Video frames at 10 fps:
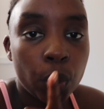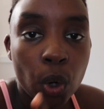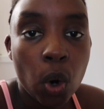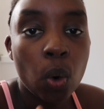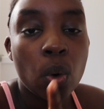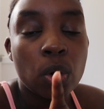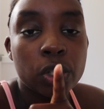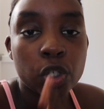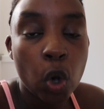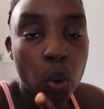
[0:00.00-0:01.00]
no
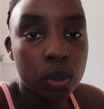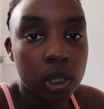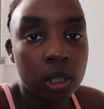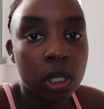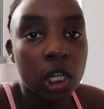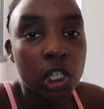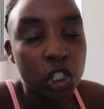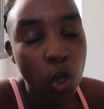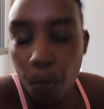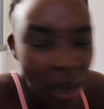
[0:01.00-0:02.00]
stones
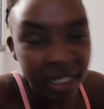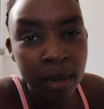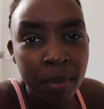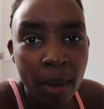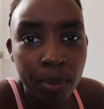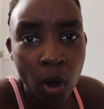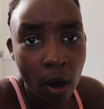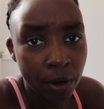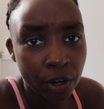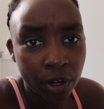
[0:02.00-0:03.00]
so pick them up
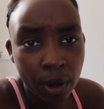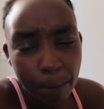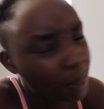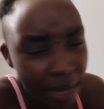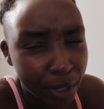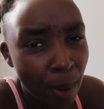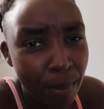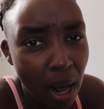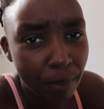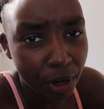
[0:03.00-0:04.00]
connor pick
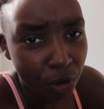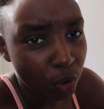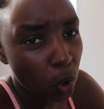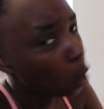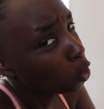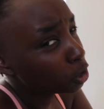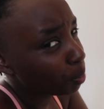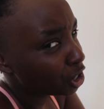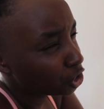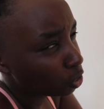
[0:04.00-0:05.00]
them up i don't know whose
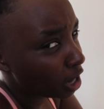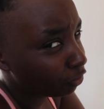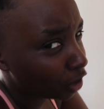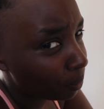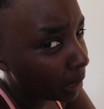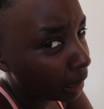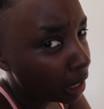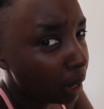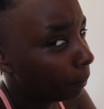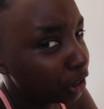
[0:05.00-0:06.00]
purse you left them
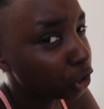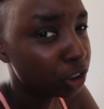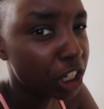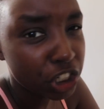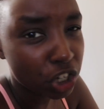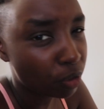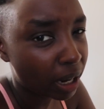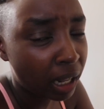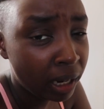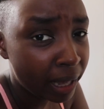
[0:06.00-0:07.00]
in but you need to
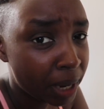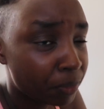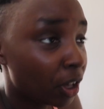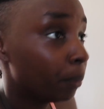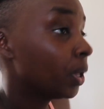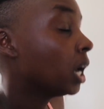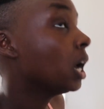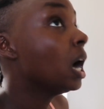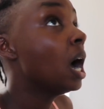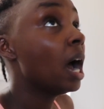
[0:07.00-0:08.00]
reclaim them
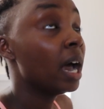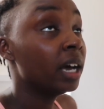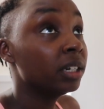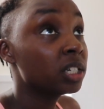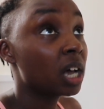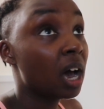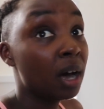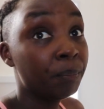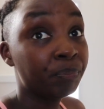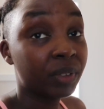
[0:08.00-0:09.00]
and
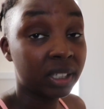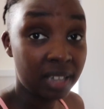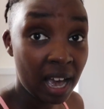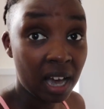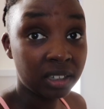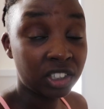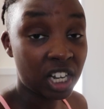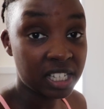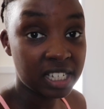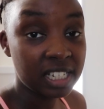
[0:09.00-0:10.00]
um yeah
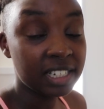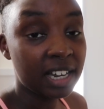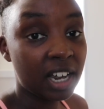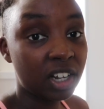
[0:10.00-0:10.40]
justine